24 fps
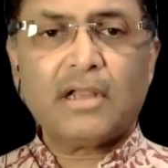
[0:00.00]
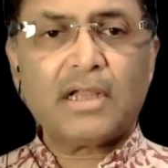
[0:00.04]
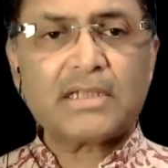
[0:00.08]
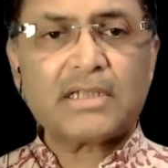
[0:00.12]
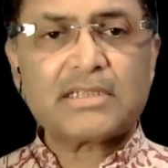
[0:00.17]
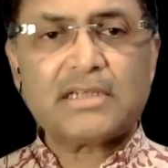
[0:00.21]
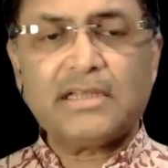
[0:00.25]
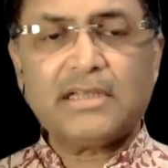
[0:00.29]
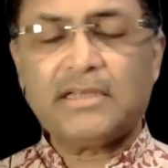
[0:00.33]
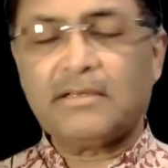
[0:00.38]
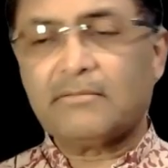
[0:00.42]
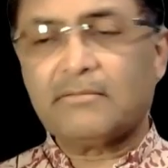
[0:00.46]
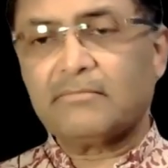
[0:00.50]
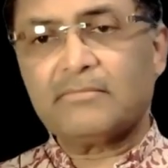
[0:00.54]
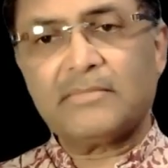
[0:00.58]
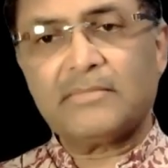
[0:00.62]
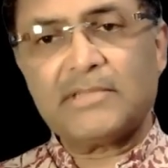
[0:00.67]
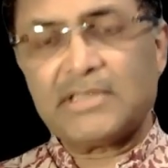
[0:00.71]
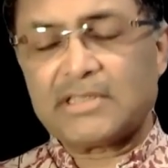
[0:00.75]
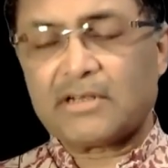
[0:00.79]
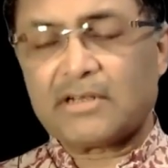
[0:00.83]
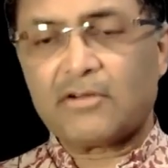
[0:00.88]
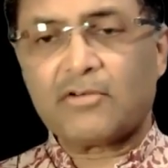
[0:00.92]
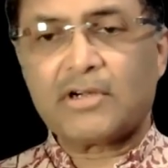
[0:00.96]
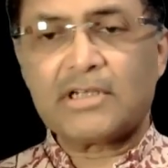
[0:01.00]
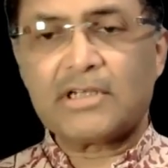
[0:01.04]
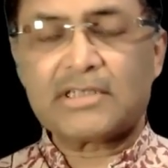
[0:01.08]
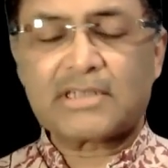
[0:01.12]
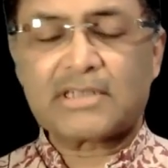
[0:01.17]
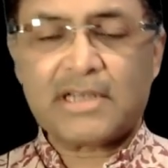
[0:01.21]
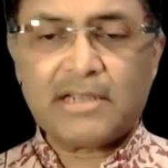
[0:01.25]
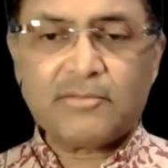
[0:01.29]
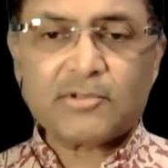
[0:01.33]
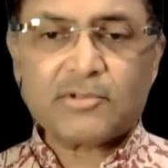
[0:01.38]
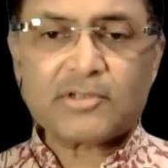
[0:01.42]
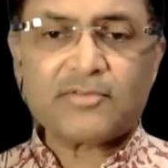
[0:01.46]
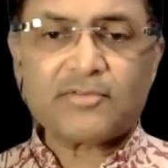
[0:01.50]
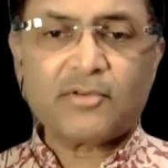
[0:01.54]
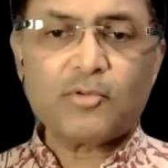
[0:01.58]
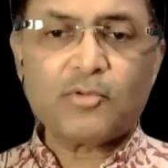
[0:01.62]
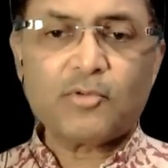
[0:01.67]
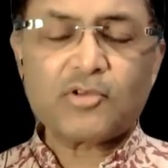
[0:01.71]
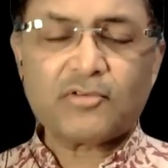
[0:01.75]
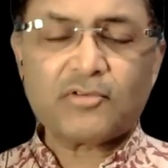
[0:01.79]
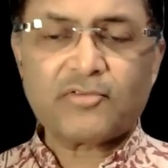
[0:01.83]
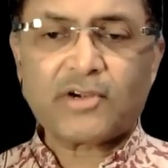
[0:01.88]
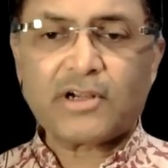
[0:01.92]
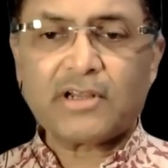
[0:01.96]
Lastly, these are our disclaimers for
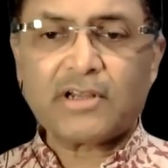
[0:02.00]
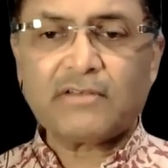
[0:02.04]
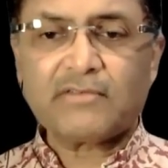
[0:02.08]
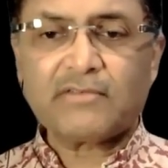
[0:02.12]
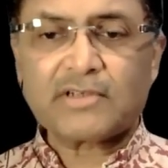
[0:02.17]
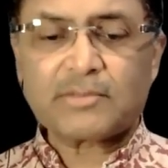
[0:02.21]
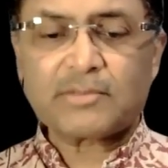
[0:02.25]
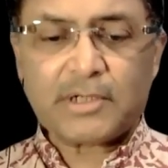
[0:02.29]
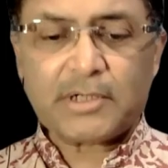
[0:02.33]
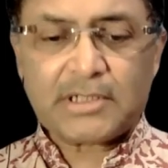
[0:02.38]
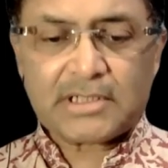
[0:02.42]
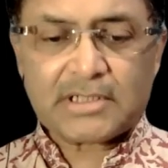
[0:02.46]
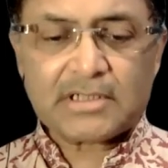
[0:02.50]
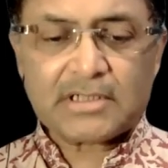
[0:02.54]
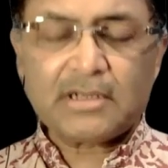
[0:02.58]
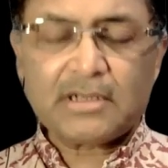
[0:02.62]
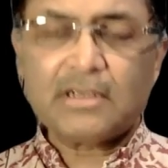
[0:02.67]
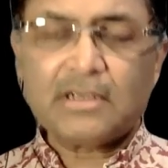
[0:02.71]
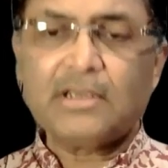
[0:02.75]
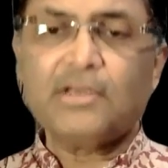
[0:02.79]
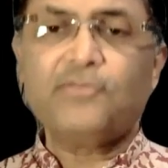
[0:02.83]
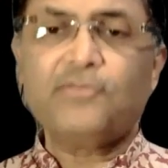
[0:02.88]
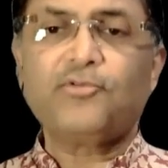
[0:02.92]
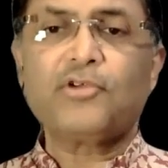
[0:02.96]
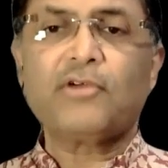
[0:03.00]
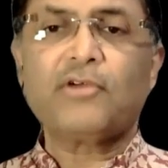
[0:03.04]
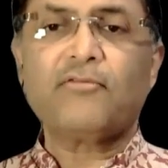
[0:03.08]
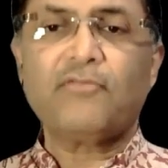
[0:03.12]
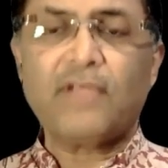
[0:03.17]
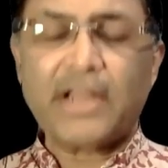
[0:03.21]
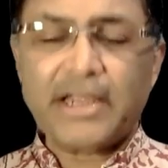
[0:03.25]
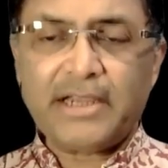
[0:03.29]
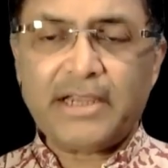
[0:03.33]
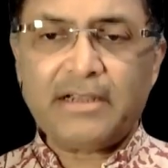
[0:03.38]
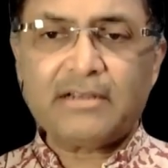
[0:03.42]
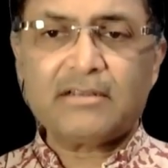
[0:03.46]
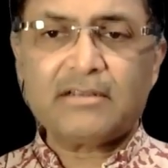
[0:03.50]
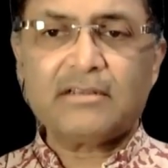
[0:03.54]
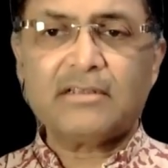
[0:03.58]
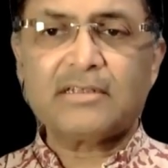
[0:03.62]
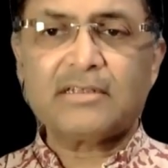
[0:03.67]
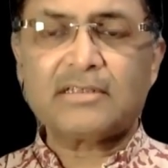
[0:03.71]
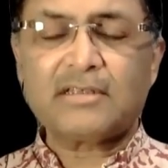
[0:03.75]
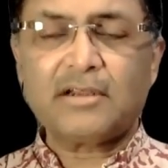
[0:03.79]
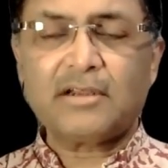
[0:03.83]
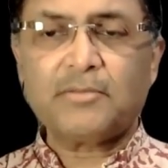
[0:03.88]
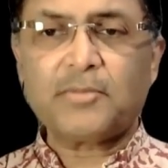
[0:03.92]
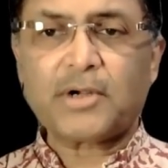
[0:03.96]
mutual fund investments. If you have liked
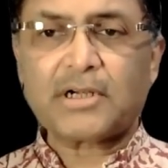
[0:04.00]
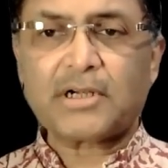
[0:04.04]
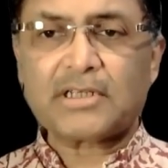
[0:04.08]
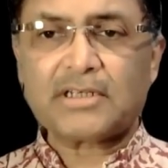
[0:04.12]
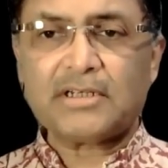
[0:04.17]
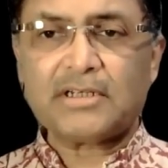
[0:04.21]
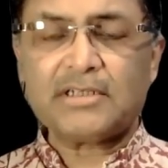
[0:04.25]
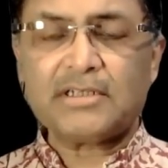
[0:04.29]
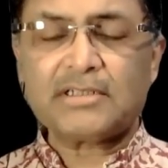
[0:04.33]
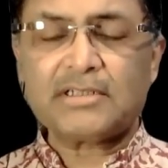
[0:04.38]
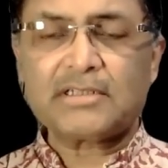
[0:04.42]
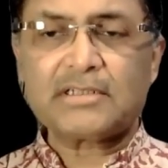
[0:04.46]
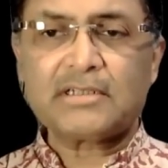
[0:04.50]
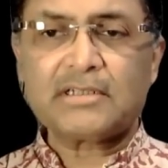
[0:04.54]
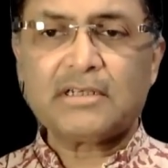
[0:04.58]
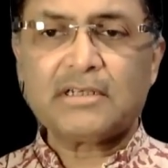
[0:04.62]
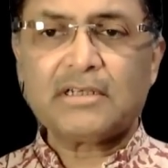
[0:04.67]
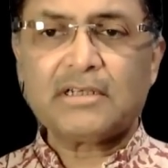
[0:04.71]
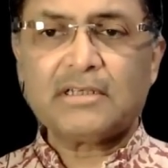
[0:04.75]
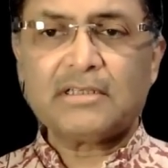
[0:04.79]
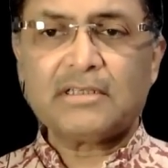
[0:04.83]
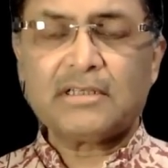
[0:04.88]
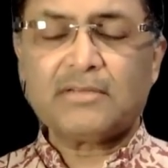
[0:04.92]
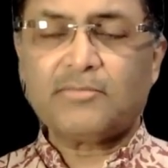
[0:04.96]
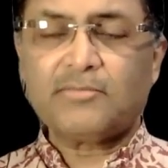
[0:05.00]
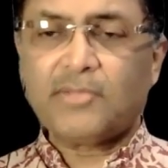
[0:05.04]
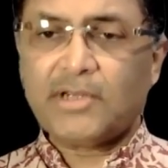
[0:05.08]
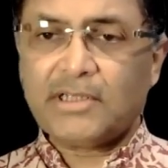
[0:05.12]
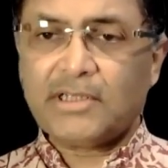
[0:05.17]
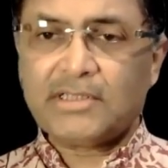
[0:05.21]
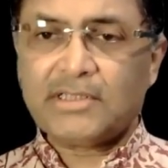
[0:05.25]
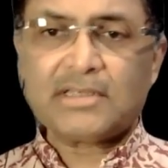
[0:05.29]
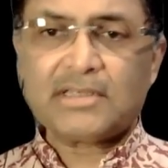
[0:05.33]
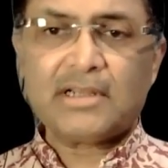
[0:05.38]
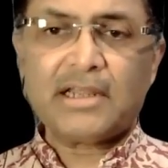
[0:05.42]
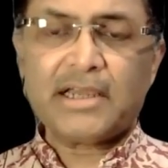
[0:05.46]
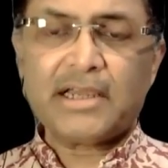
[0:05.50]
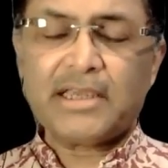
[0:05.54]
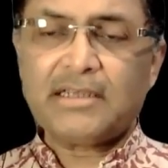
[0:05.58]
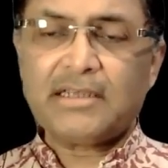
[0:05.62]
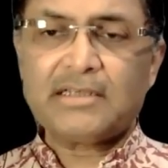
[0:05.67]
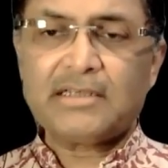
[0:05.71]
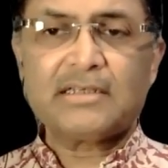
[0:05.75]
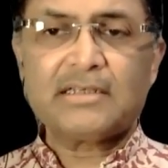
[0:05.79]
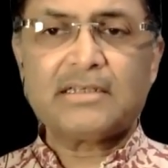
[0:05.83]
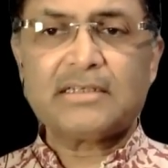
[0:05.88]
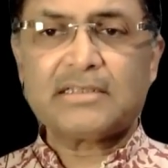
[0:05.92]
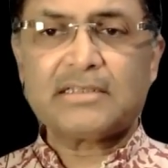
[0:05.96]
this three-part series, then please
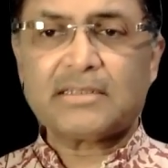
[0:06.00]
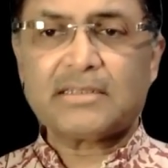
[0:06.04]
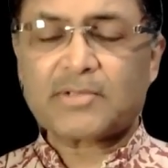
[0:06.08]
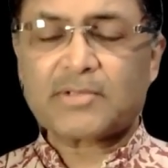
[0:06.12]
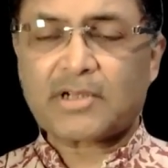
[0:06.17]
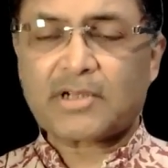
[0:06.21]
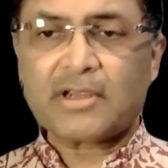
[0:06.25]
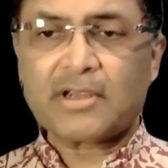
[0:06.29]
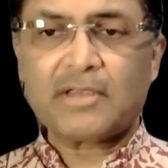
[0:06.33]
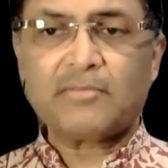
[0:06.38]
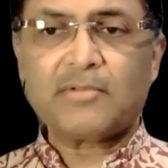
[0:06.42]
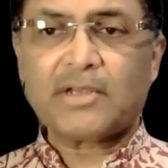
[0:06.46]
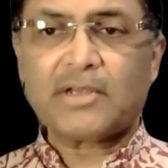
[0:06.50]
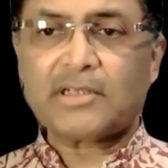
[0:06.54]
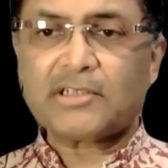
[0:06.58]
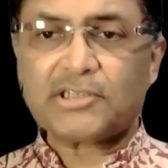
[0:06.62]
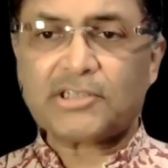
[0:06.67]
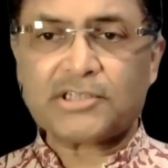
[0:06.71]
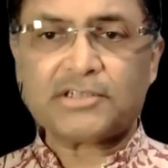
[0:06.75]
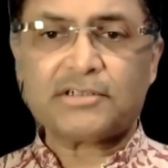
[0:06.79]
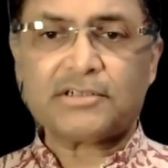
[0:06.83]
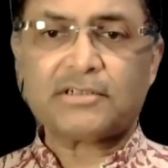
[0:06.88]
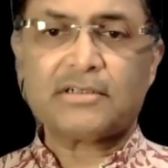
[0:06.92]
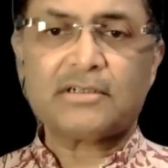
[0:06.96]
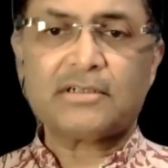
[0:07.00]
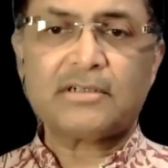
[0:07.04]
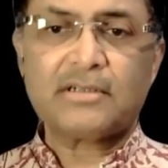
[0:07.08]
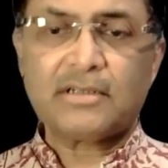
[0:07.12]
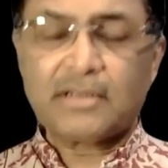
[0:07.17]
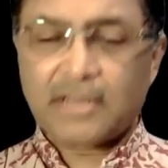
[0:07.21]
like, subscribe, and share.